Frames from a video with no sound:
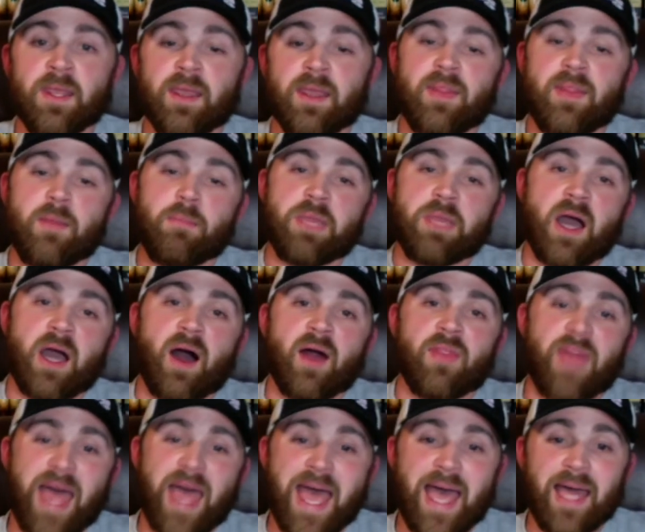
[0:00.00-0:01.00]
And then
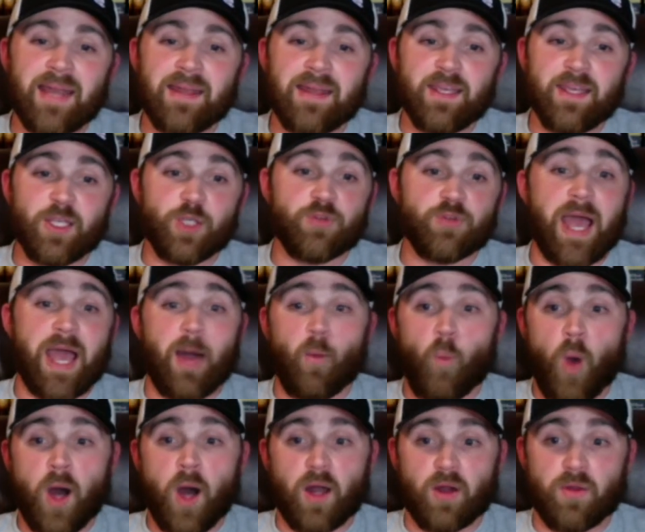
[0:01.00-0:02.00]
beyond that, you've got
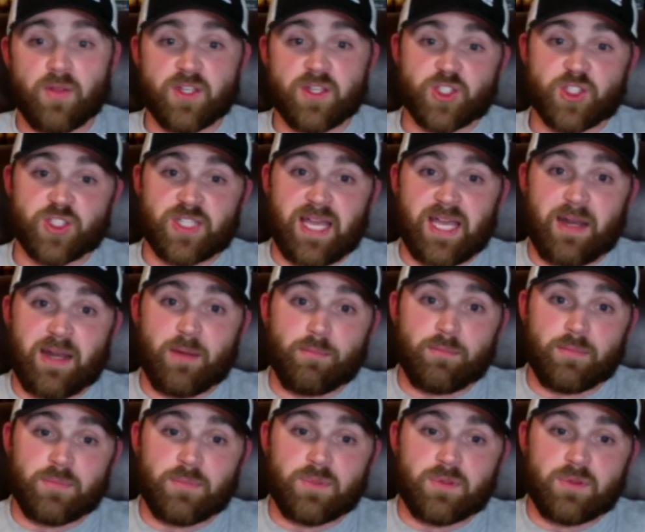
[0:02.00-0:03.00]
water that's just kind of
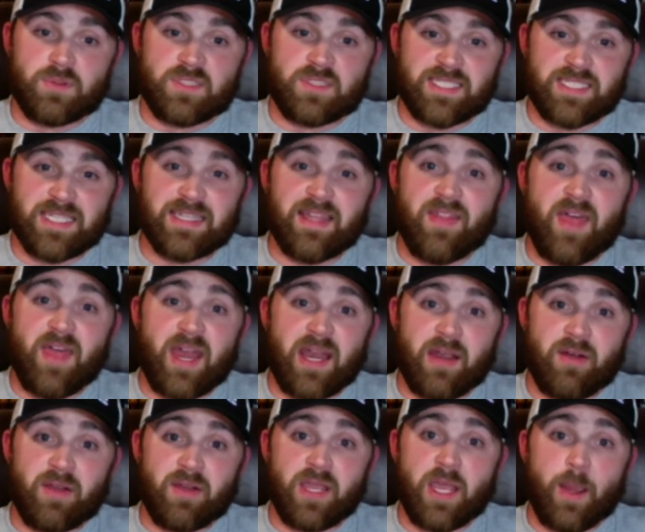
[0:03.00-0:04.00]
sitting in that
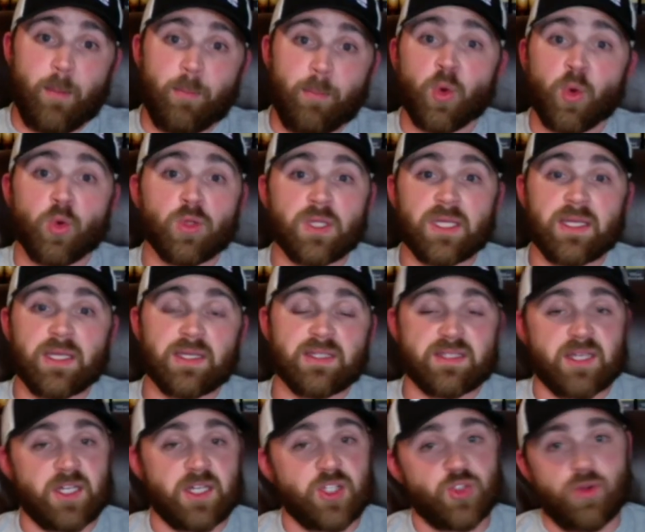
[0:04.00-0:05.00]
area and pooling
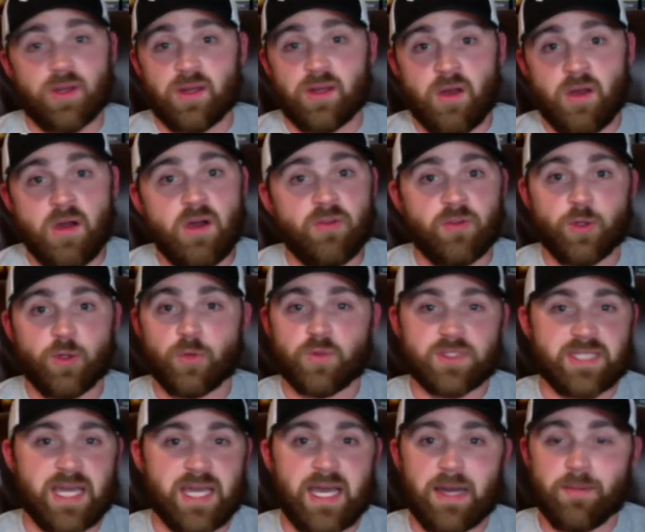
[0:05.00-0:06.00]
instead of draining off. And over
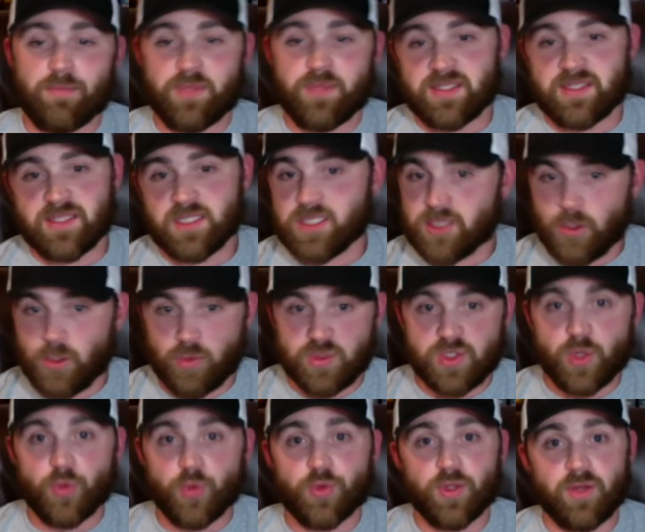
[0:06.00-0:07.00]
time, this is the
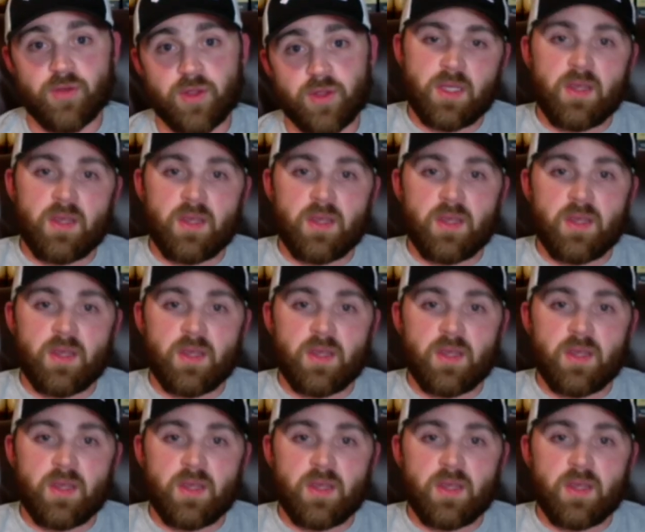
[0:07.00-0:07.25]
result of it.